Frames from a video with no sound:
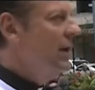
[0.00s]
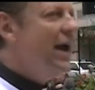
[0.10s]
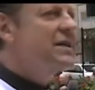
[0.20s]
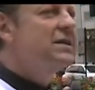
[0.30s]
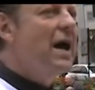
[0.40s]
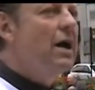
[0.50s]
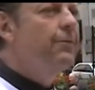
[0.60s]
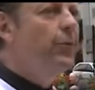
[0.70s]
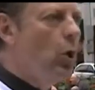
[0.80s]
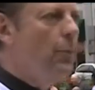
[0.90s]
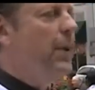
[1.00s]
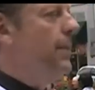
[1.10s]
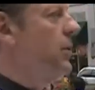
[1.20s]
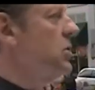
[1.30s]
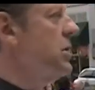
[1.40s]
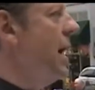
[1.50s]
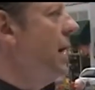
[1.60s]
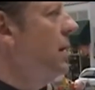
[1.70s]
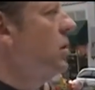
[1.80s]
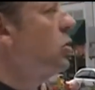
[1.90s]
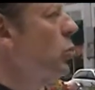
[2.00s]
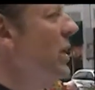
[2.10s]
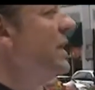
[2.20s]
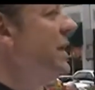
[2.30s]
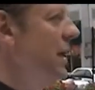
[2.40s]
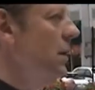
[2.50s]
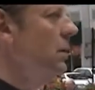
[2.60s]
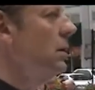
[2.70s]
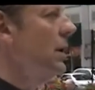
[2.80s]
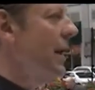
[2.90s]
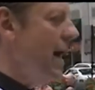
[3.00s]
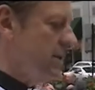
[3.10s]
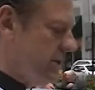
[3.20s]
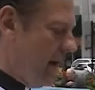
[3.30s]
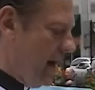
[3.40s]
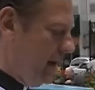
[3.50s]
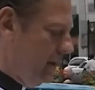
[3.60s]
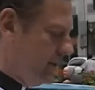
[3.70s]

Last night, four people shot, three killed last night in the